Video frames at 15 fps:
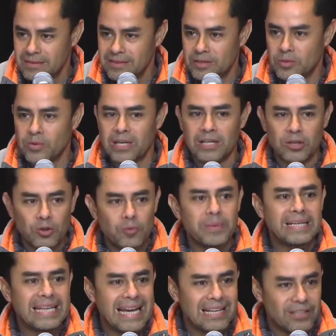You know what a
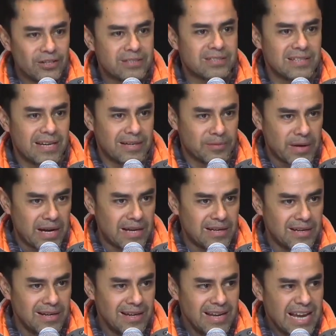gloomy day looks like, right?
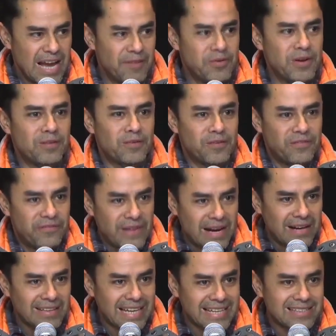Have you ever
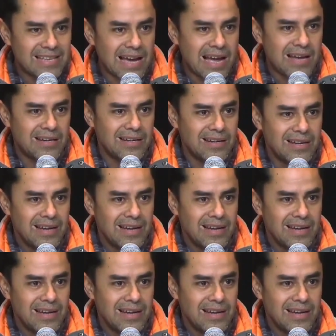felt like that?